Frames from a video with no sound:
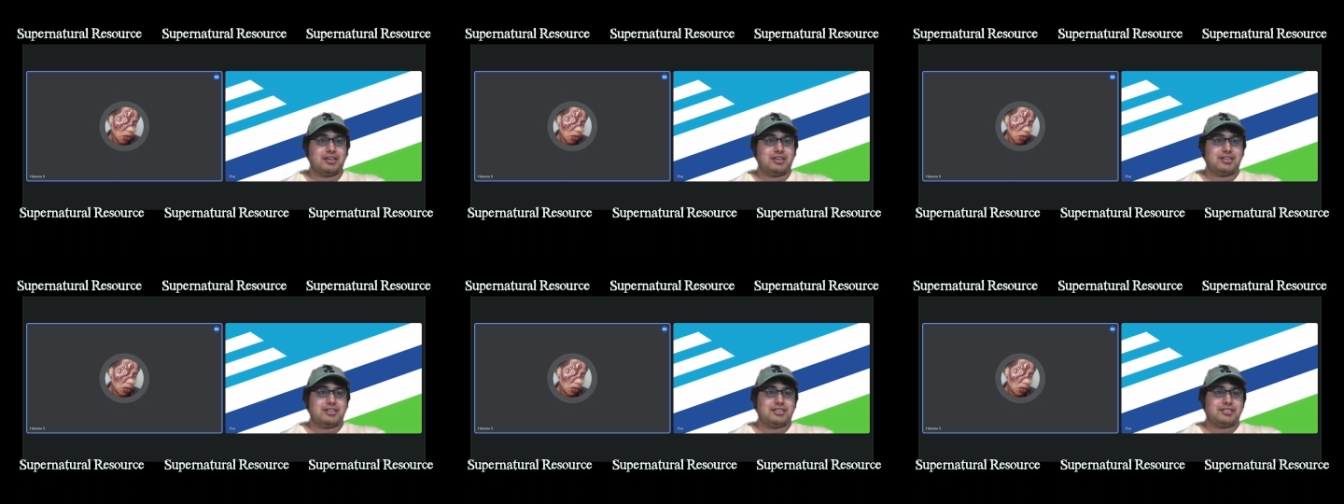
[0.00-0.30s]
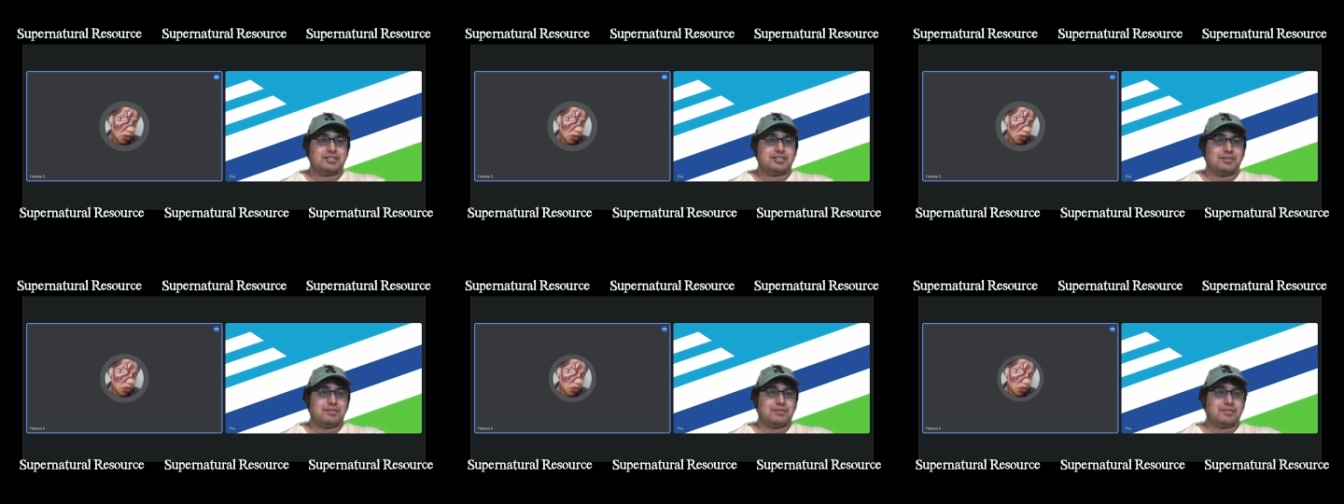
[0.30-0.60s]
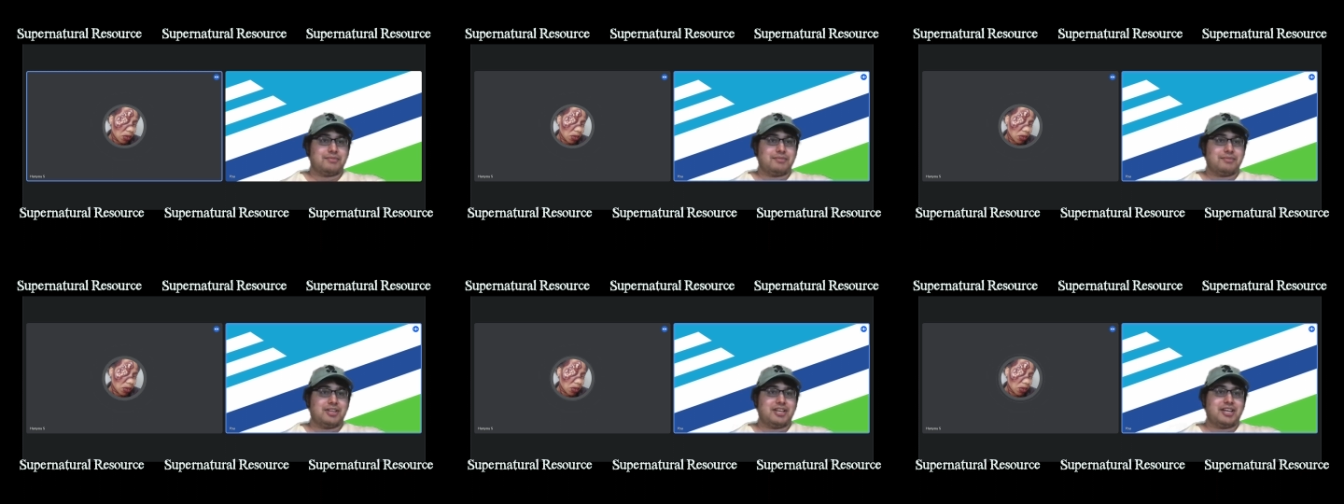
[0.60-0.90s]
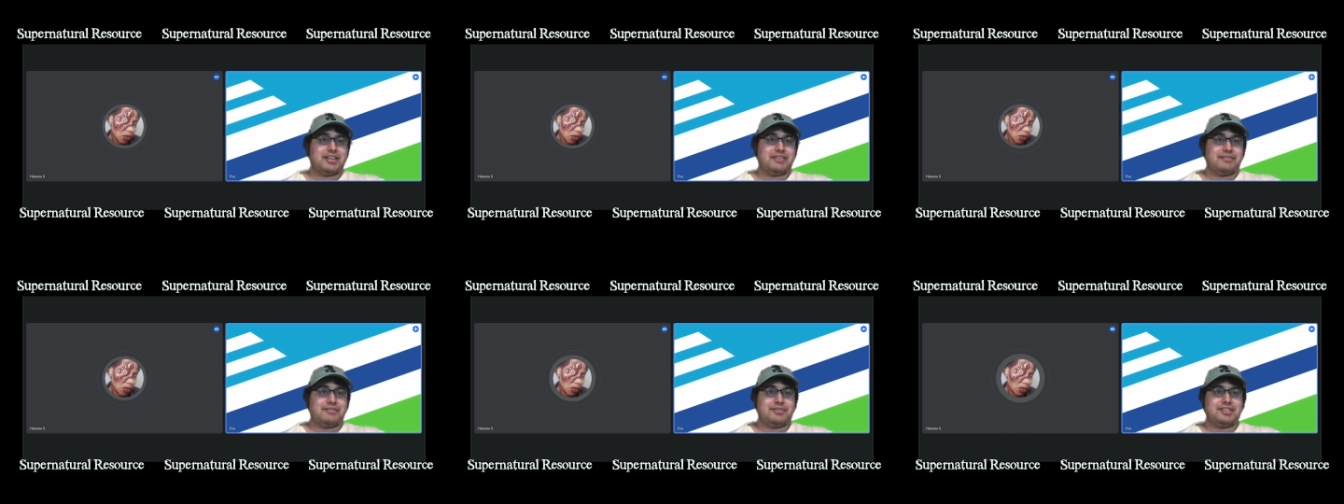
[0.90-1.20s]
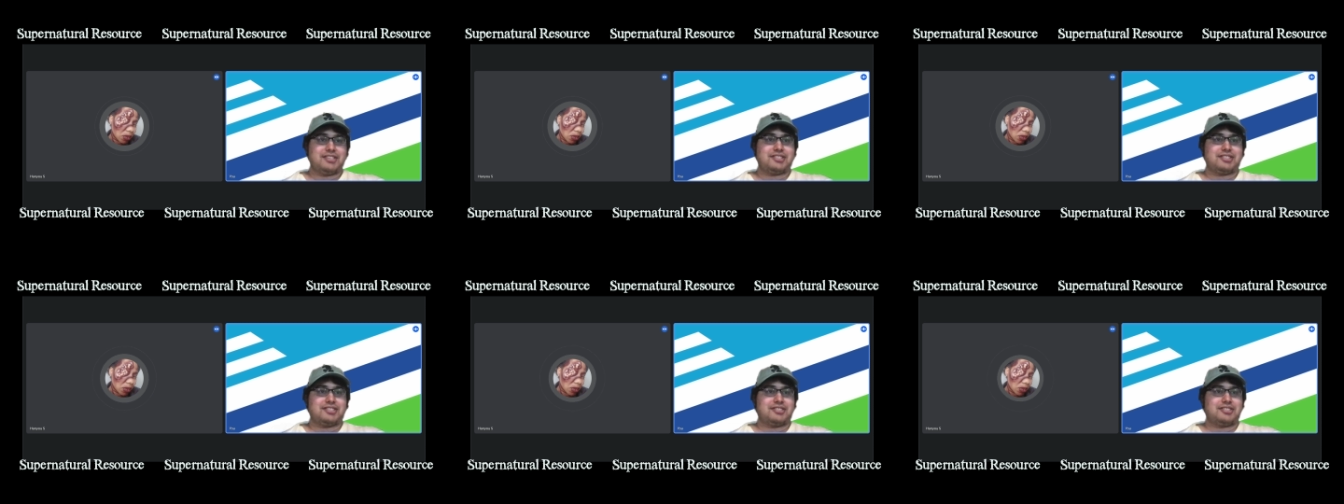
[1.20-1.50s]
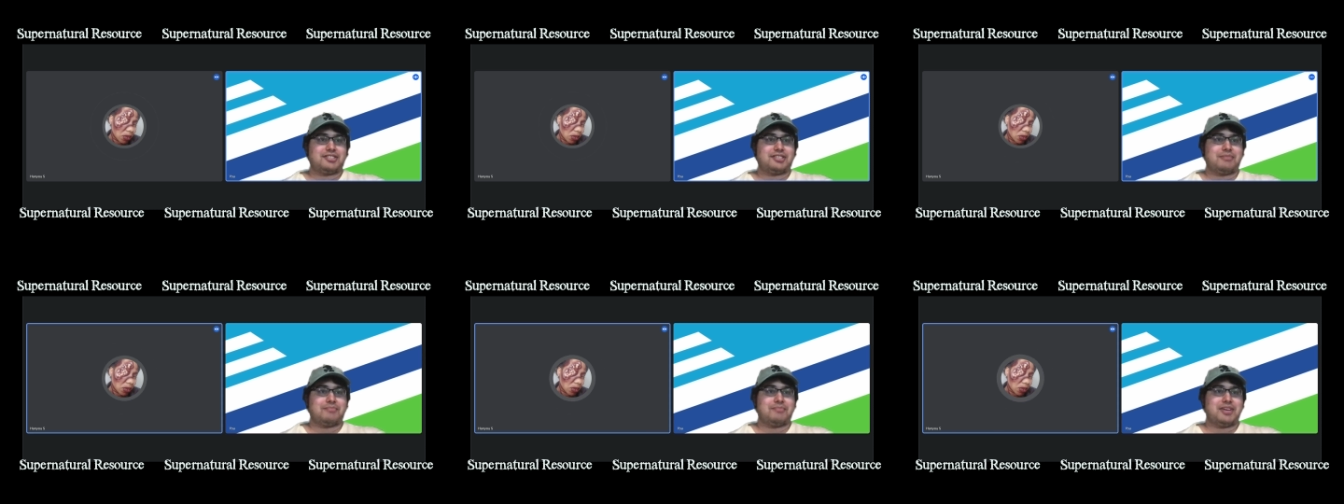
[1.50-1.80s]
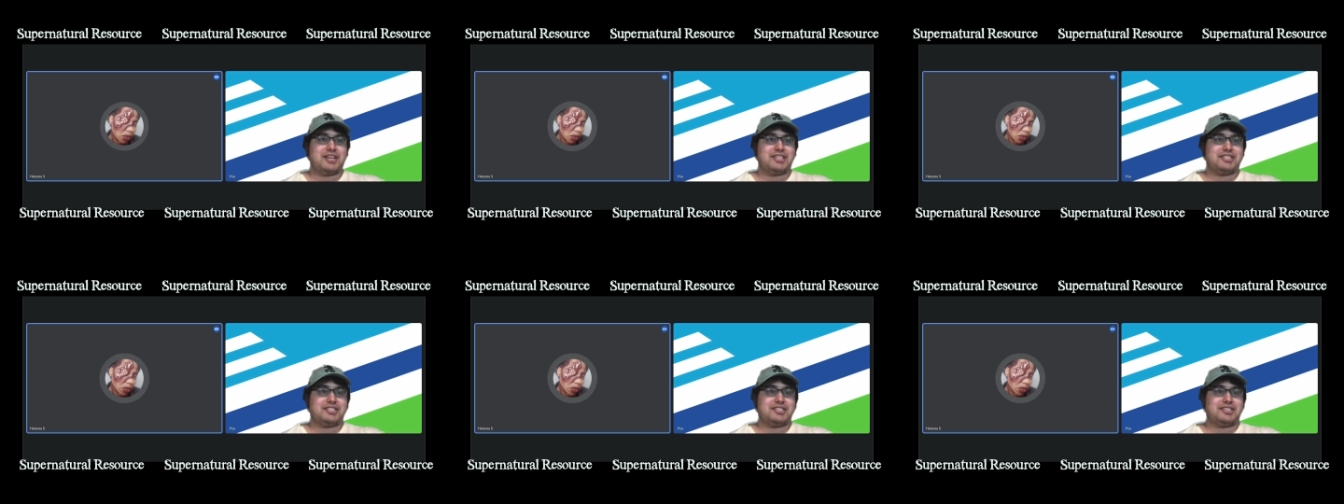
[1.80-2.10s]
So the related research
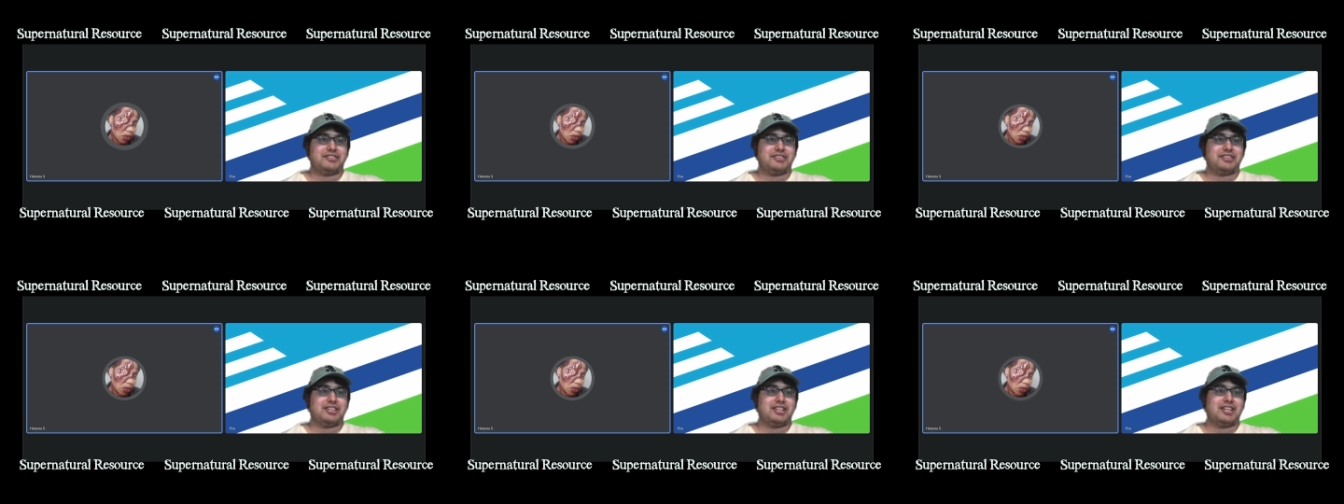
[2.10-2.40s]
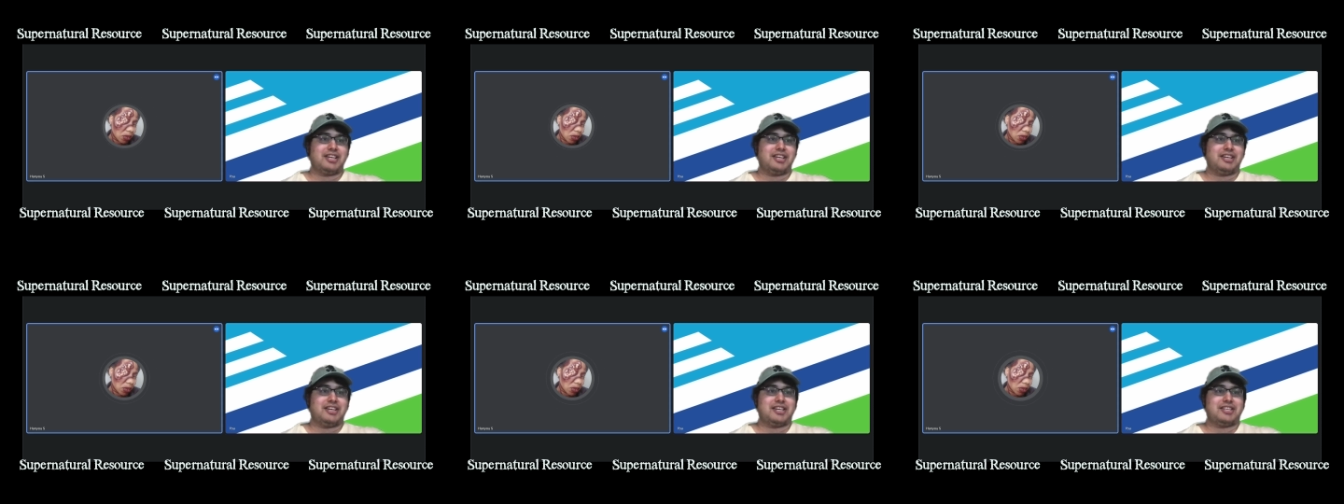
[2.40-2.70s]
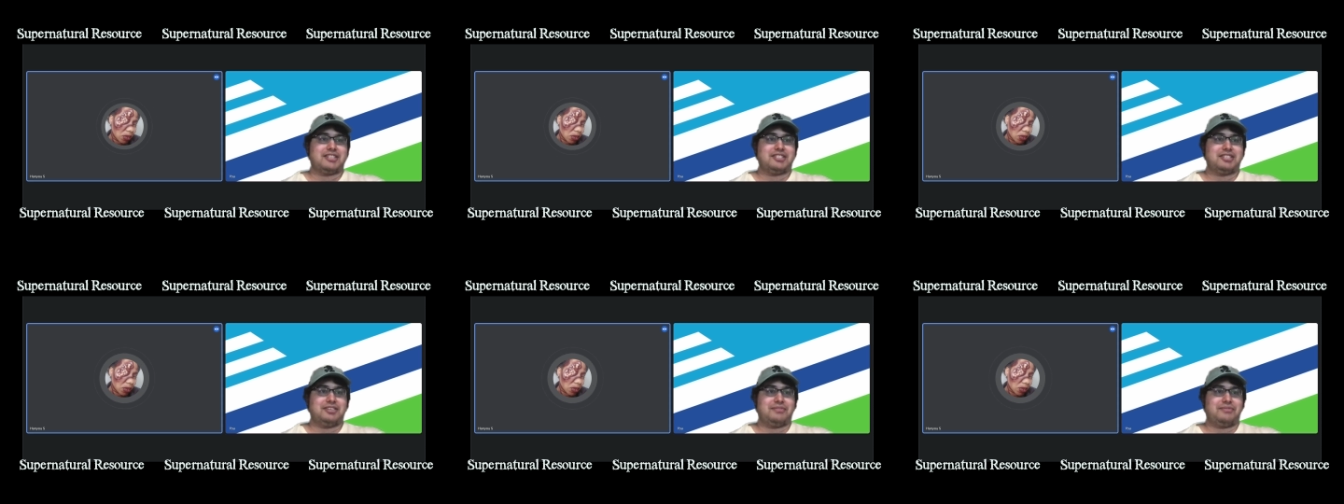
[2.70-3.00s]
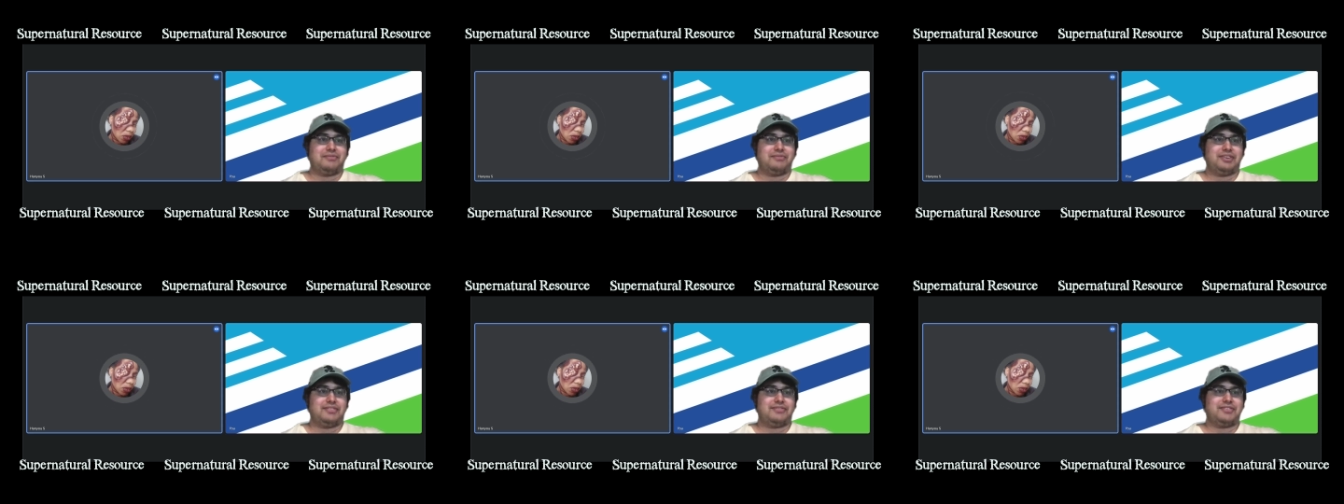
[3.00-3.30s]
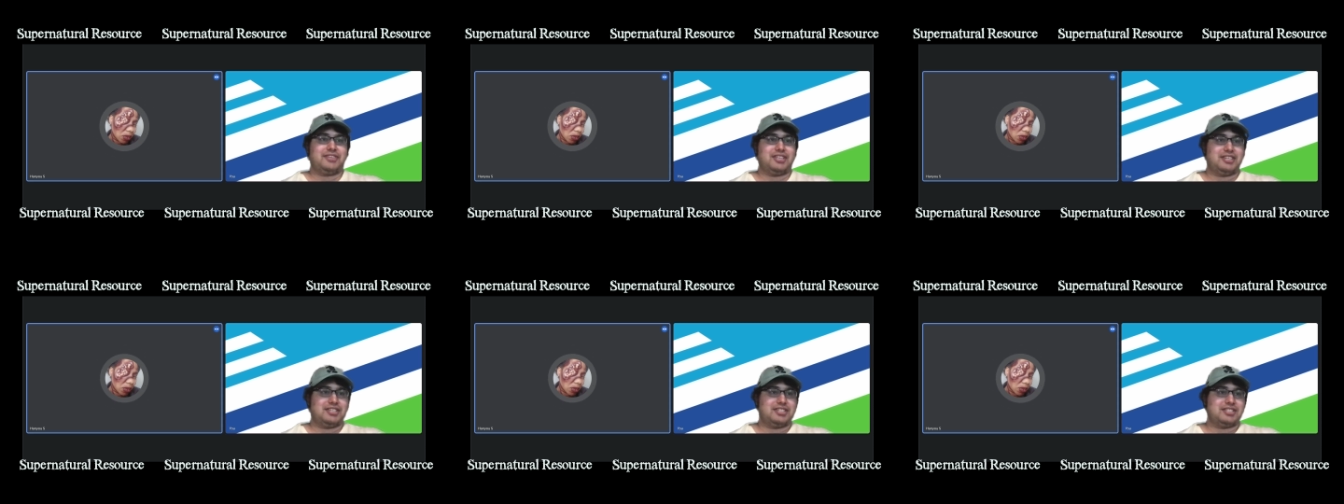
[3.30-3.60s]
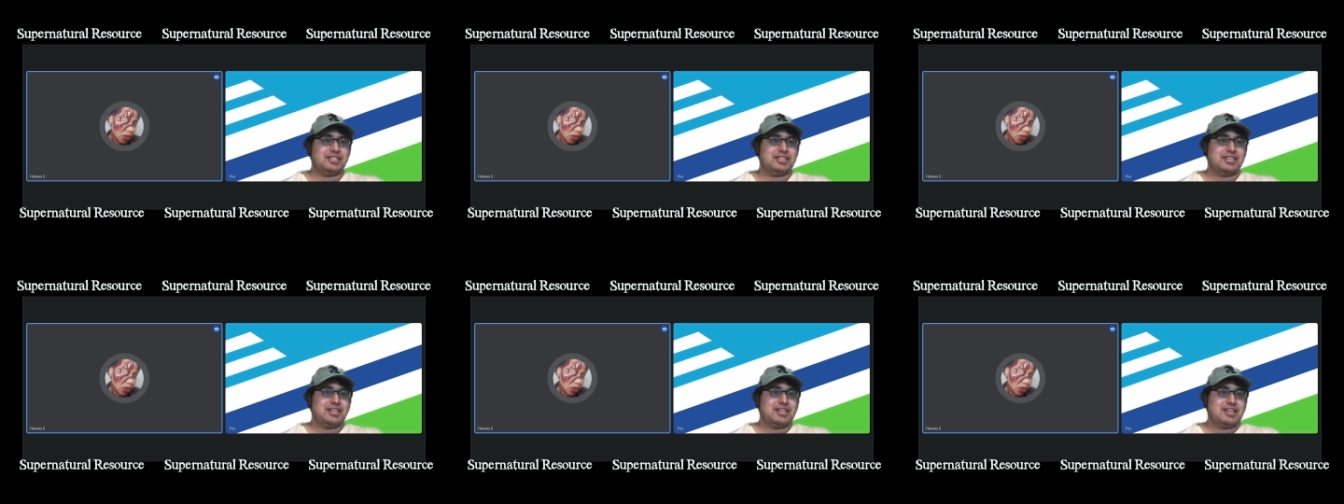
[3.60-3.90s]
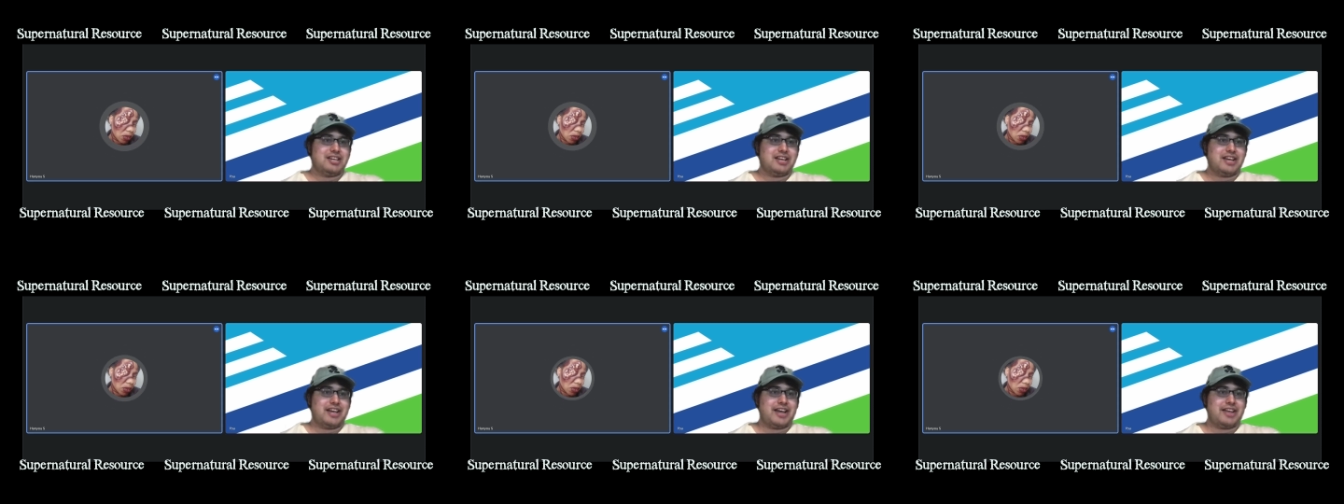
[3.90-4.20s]
commenced during the late 1950s,
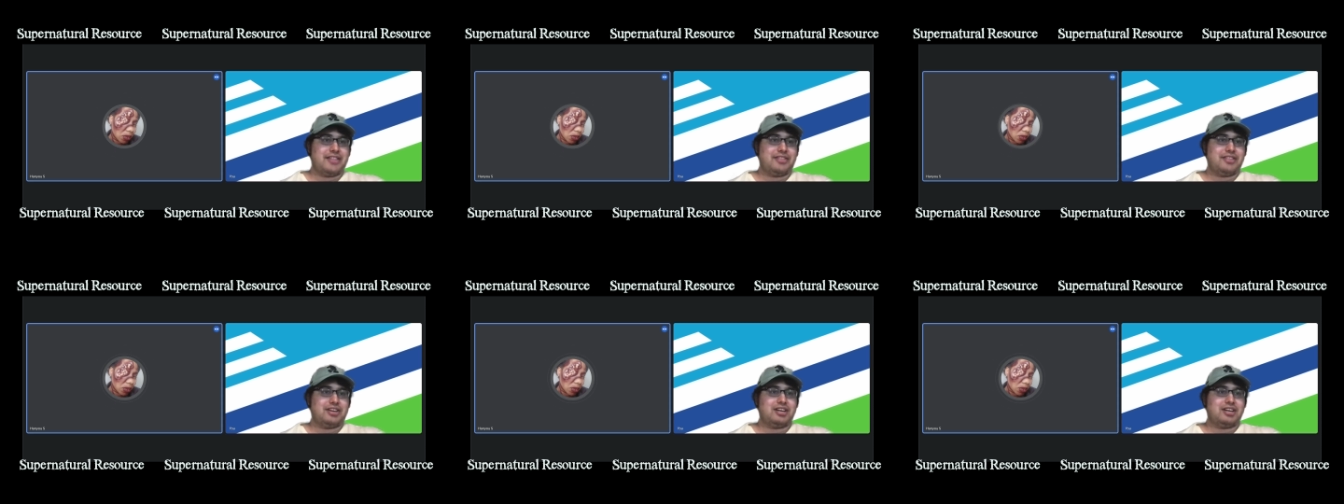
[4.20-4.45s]
and the